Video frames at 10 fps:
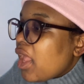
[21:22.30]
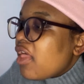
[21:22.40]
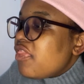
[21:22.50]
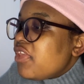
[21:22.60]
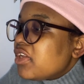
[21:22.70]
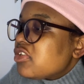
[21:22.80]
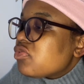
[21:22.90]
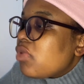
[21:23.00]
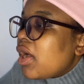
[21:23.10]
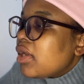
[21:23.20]
this
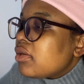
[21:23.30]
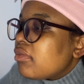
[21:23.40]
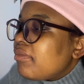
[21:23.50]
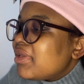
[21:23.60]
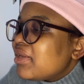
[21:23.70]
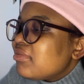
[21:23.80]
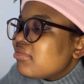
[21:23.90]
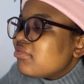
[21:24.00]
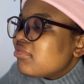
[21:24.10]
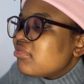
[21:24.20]
one, but then,
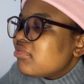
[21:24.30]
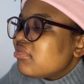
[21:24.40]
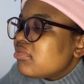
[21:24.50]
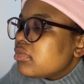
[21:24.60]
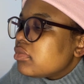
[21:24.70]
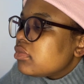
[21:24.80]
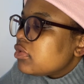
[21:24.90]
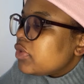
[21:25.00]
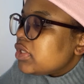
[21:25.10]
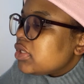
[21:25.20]

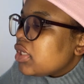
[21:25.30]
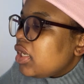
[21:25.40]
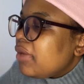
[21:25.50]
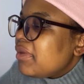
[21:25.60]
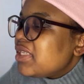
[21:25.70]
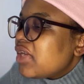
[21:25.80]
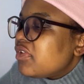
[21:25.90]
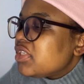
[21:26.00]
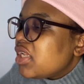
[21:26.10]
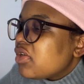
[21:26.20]
wait, limited
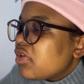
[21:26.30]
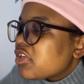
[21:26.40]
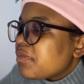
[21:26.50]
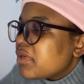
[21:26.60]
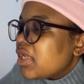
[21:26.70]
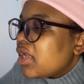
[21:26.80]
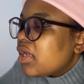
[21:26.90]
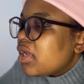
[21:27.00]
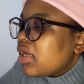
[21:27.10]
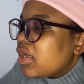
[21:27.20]
regional and cross border
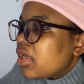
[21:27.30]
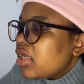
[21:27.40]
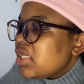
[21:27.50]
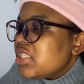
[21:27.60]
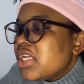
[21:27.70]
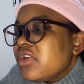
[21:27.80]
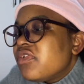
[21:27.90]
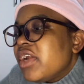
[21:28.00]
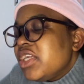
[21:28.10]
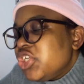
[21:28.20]

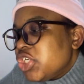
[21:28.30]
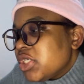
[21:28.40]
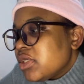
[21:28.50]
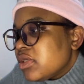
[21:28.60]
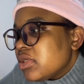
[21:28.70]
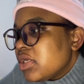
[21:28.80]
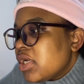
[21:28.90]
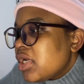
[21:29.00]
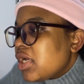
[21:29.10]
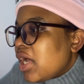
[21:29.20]
integration.
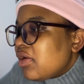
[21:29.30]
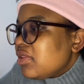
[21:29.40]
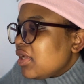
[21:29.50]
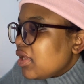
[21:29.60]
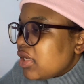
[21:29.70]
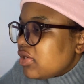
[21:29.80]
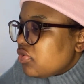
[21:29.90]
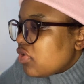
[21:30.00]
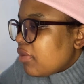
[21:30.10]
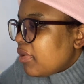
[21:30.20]
I don't think I need
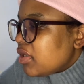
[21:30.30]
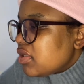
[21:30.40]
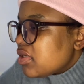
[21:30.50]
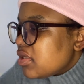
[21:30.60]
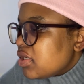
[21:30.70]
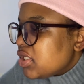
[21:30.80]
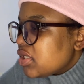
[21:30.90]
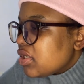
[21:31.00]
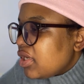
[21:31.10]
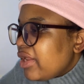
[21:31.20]
to talk about integration.
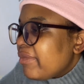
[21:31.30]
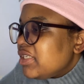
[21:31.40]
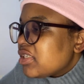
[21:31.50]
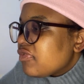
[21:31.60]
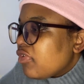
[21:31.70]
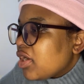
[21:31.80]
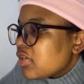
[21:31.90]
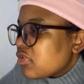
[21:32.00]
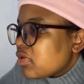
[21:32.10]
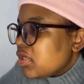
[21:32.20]
Let me just
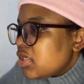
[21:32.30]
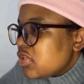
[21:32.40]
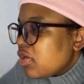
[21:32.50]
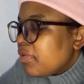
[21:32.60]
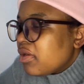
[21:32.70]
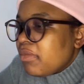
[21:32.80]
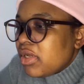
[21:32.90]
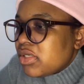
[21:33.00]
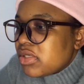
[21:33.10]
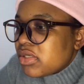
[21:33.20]
focus on
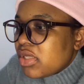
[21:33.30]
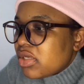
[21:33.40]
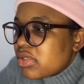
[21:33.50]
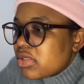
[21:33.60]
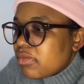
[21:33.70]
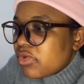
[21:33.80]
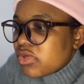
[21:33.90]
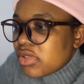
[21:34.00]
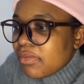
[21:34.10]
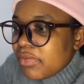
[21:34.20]
interoperability. That's the
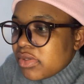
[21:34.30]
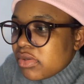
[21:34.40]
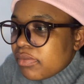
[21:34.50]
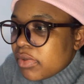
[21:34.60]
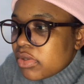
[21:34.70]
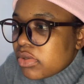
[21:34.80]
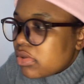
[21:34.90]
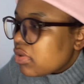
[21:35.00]
most important part.